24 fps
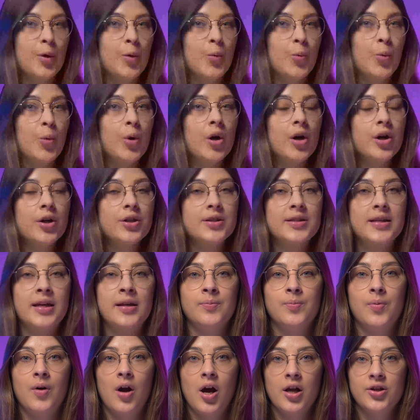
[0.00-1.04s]
your works
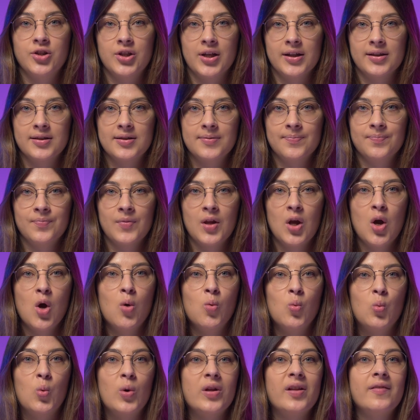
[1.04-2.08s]
and projects.
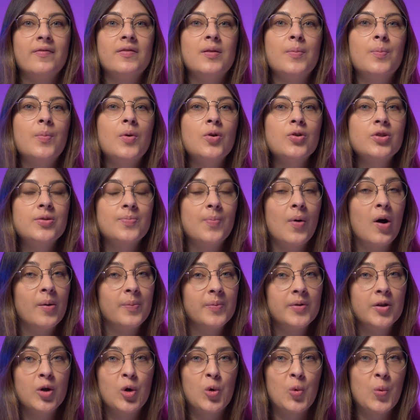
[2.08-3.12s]
One of the most
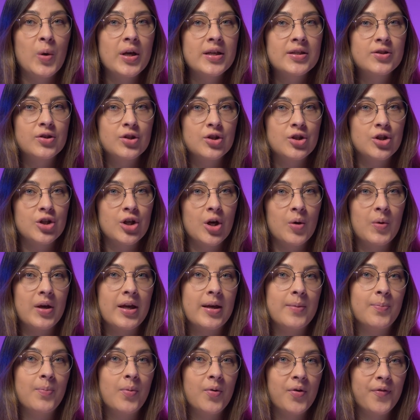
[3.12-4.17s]
popular ways to show
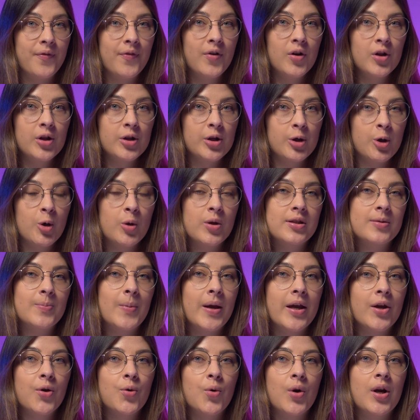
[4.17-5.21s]
a portfolio is
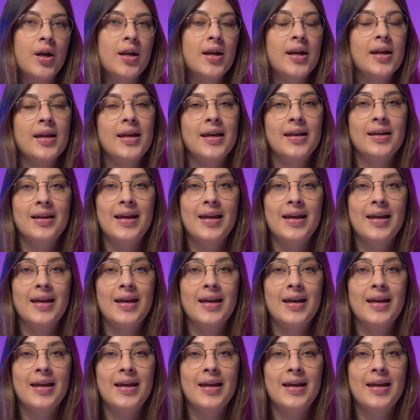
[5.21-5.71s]
by creating a